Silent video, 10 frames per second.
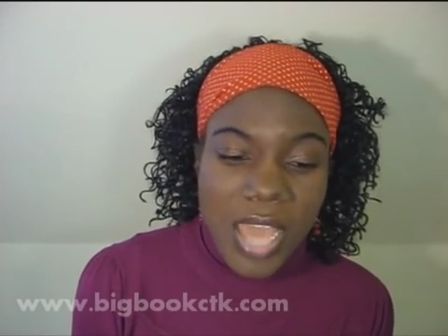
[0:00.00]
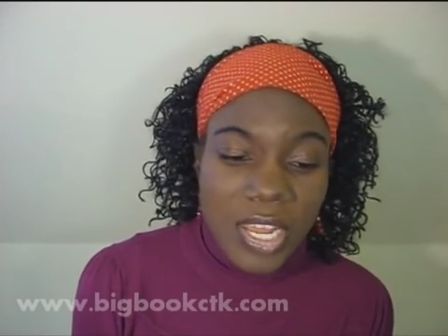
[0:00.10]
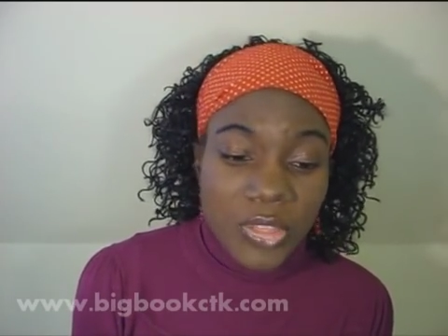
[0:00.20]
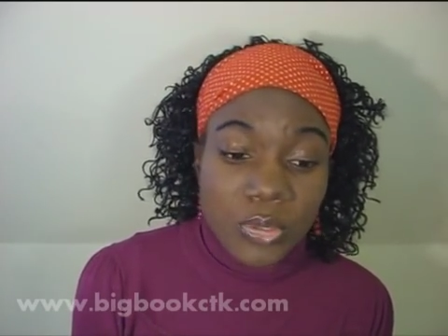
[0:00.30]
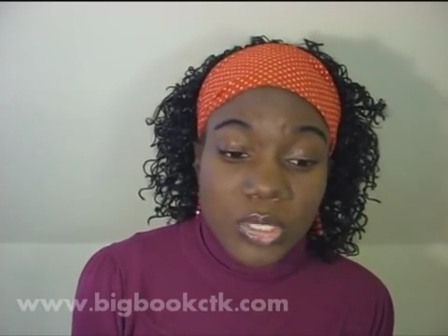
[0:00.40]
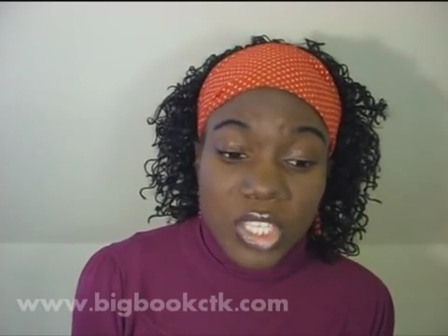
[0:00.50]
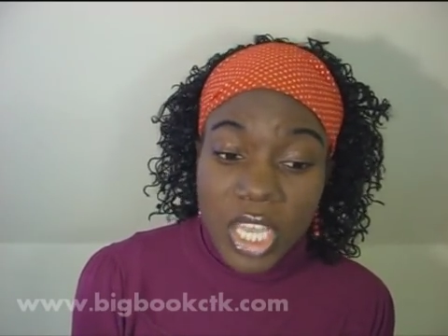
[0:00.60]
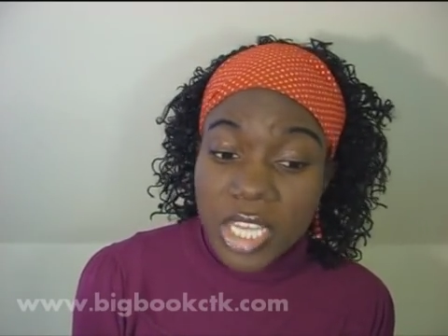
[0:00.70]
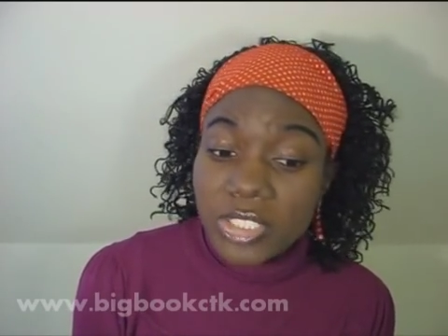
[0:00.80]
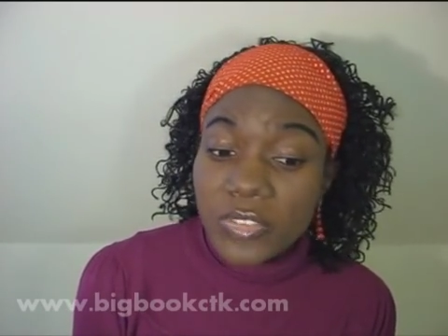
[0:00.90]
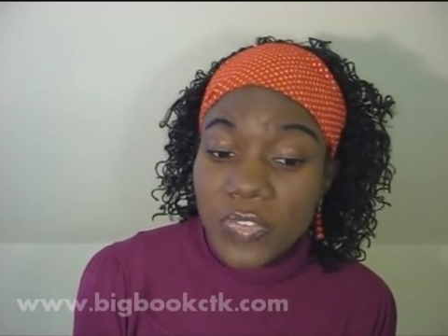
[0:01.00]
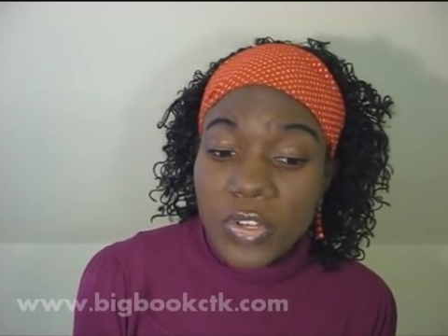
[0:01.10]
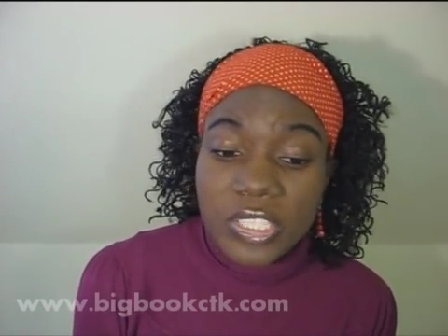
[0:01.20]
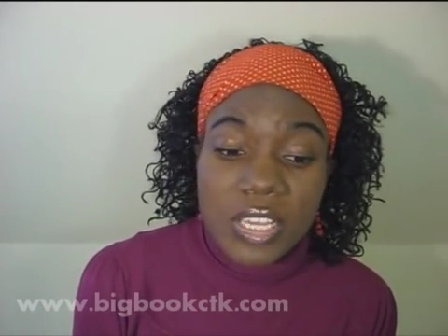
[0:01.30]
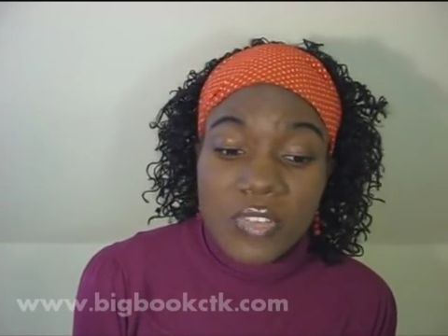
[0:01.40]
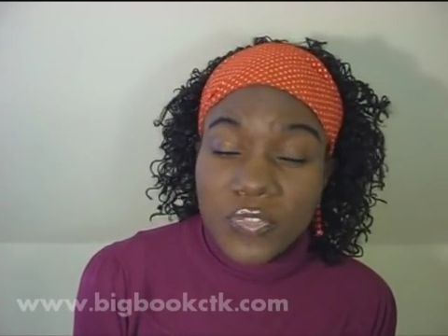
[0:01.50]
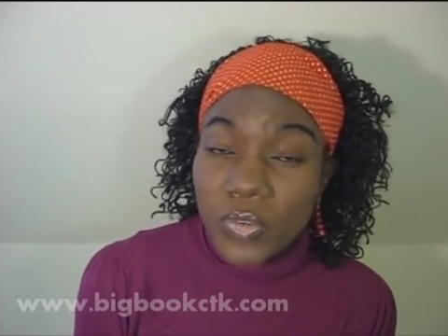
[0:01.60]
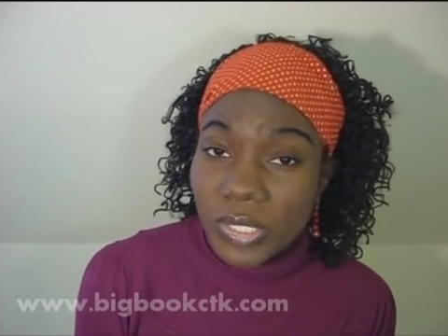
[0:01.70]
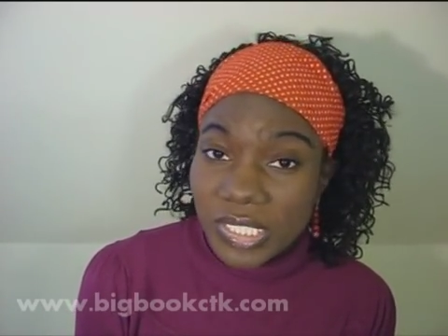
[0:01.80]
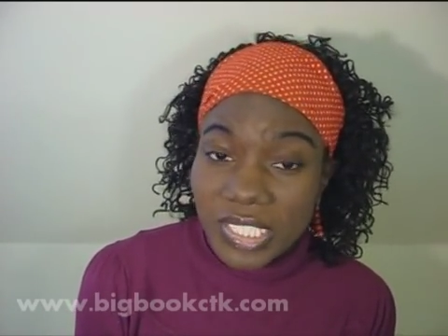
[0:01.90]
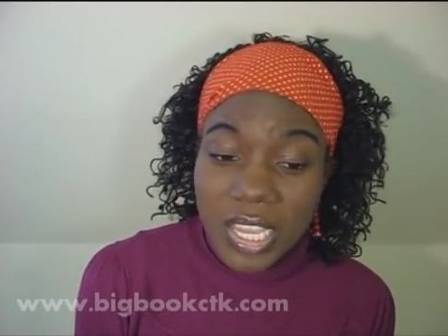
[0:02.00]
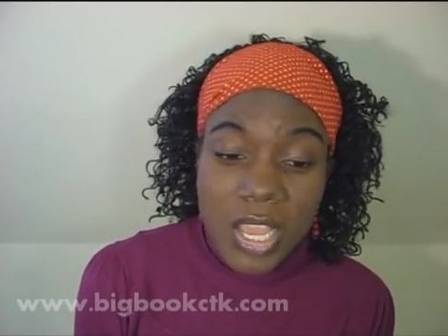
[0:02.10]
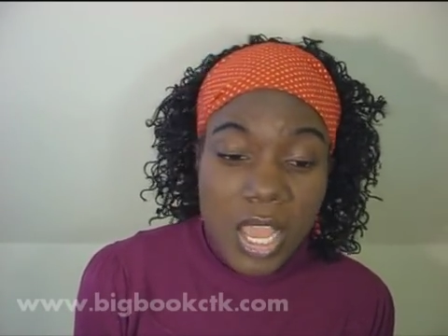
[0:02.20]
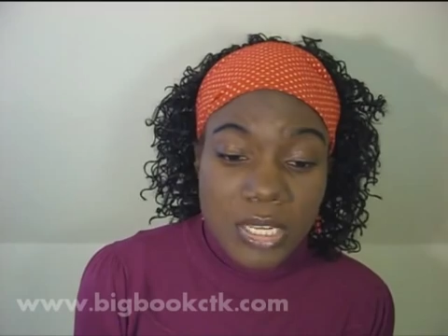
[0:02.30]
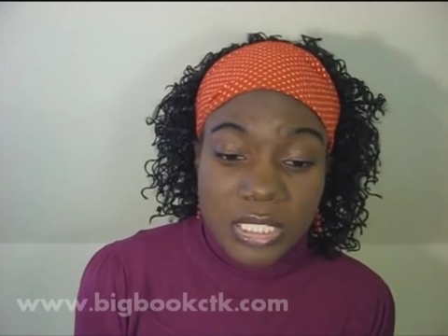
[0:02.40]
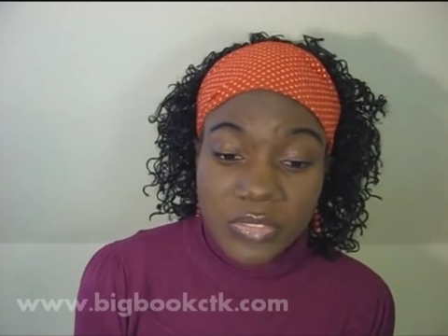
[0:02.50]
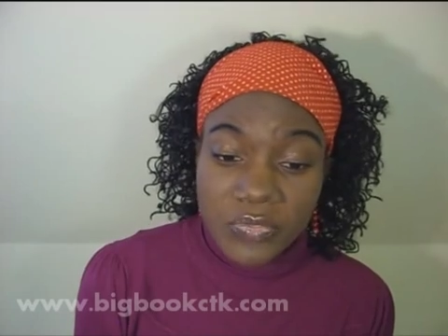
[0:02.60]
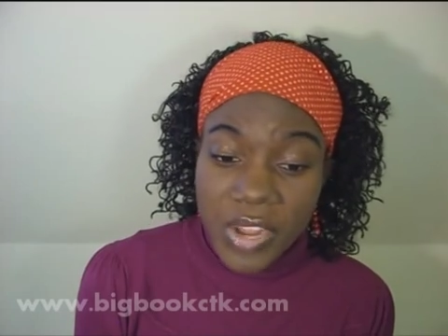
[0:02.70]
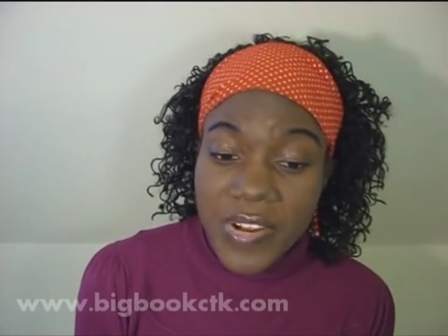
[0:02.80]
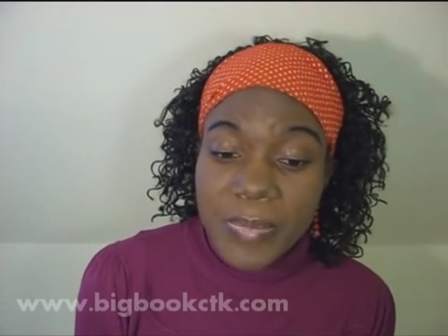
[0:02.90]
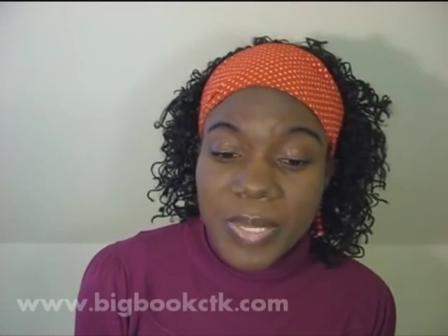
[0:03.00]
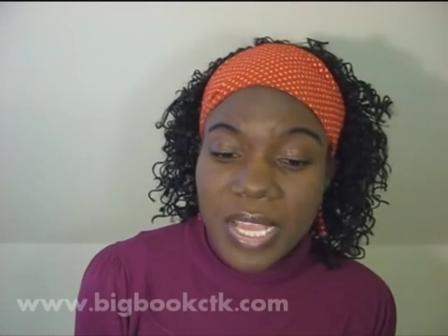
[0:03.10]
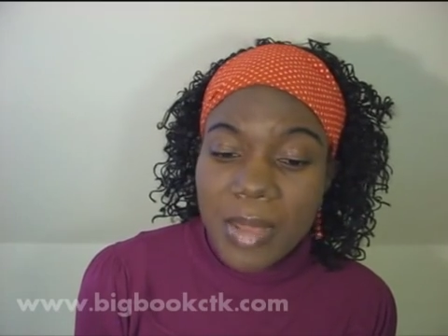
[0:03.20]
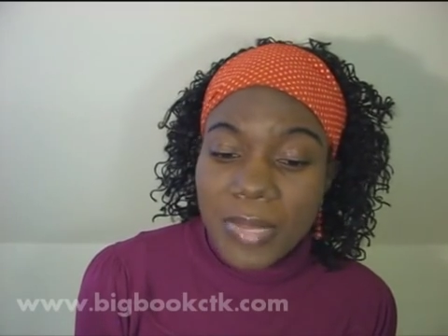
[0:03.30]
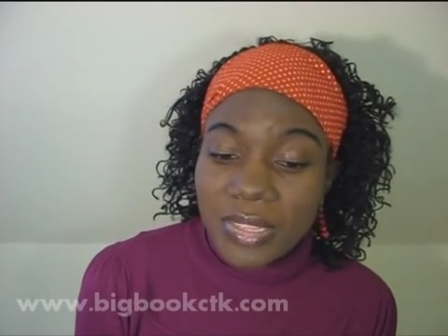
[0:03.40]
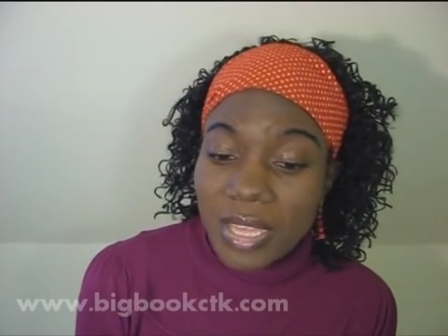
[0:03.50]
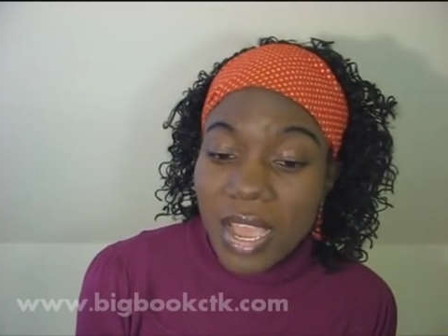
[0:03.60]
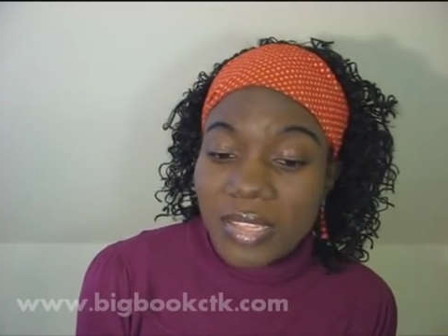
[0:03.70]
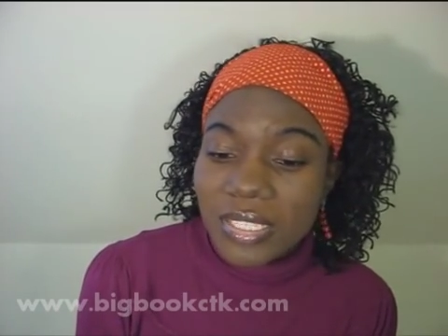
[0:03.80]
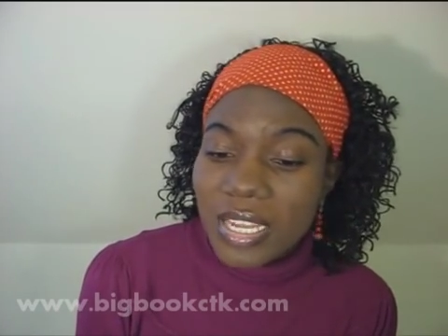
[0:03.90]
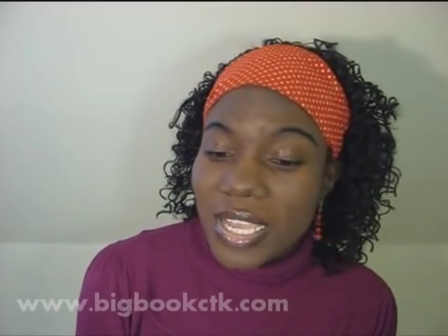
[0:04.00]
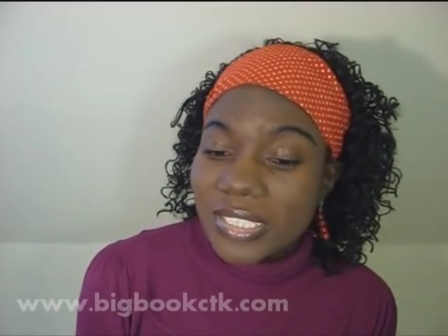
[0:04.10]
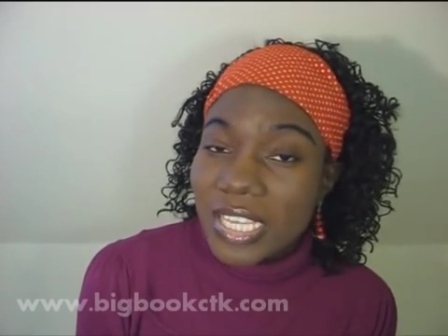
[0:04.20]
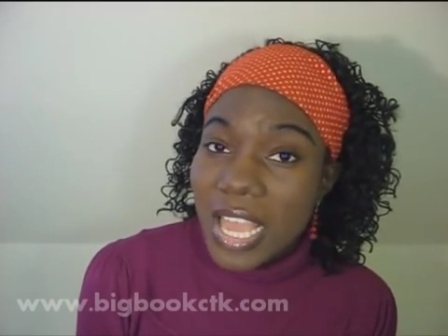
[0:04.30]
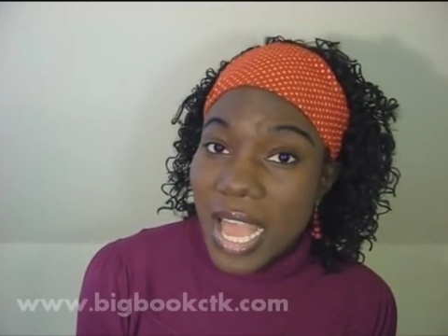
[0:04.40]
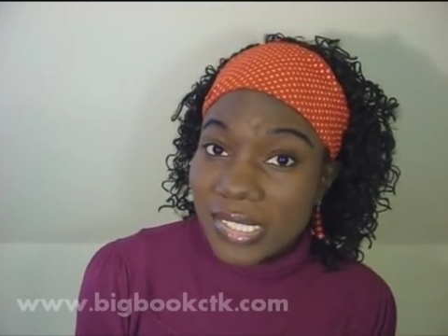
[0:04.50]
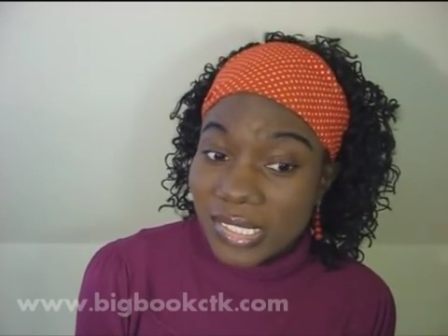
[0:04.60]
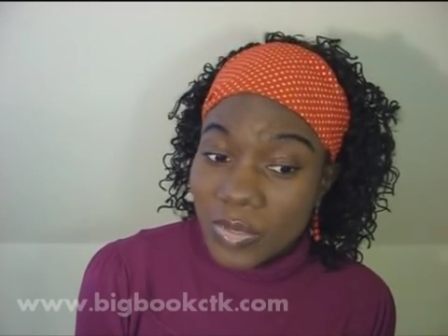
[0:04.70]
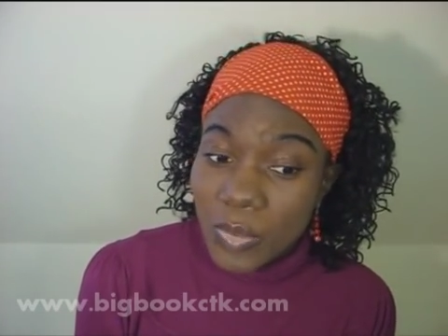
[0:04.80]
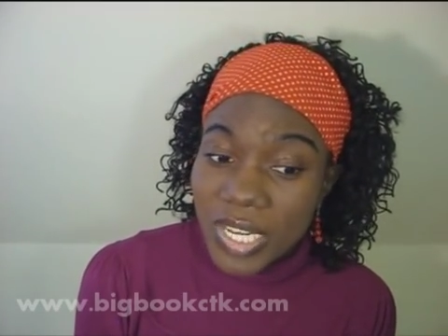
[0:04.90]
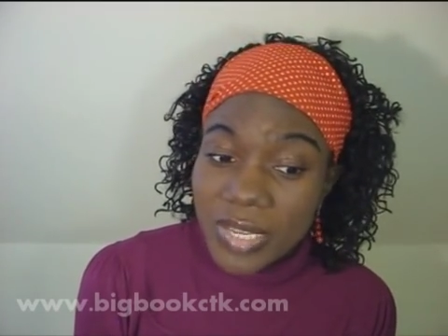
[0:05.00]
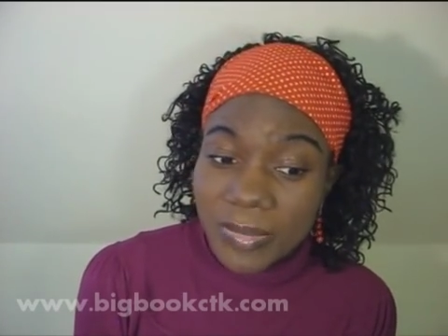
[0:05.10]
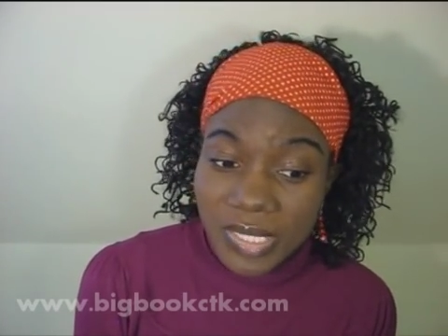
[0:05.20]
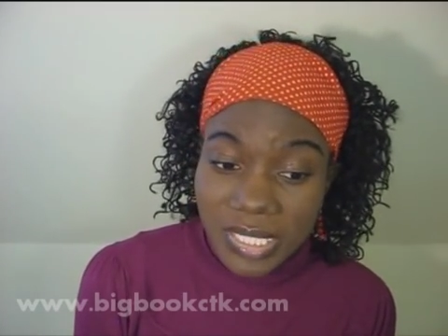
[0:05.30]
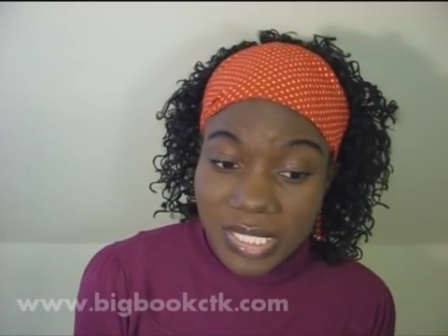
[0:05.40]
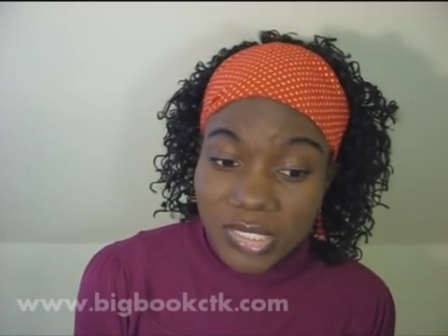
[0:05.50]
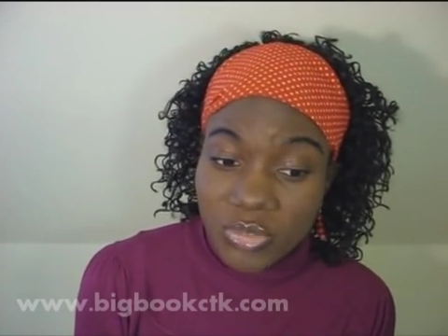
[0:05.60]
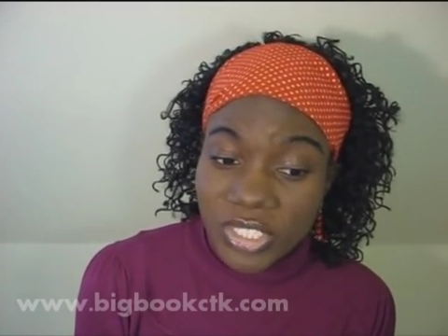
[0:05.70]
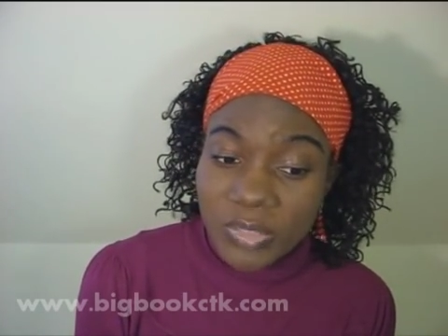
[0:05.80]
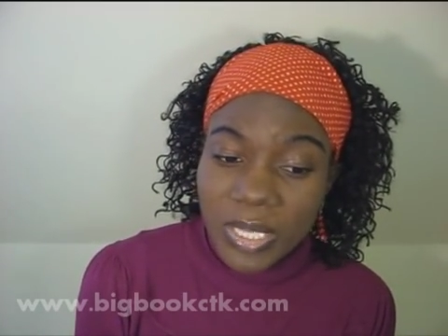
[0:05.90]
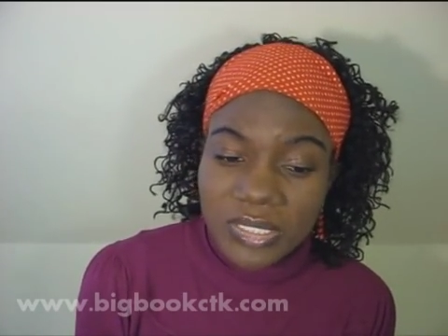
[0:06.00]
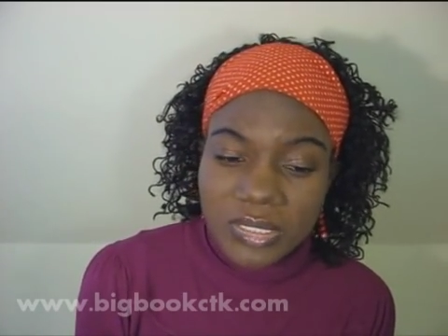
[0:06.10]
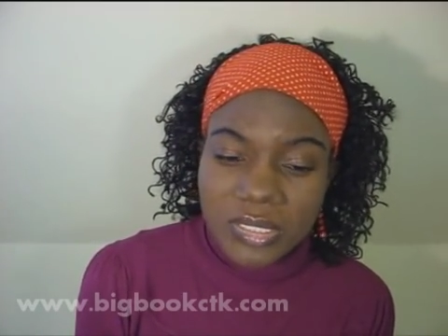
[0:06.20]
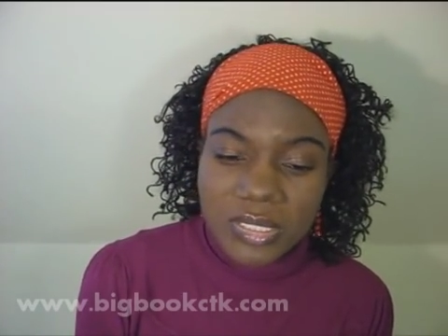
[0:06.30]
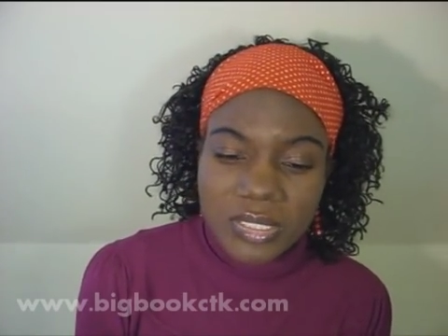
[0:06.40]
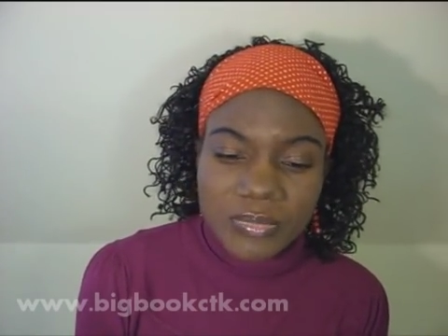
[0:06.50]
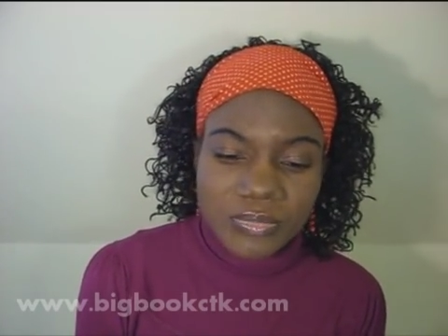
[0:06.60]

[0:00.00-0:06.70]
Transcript: And I thought Colonel Forster looked very becoming the other night at Sir William's in his regimental.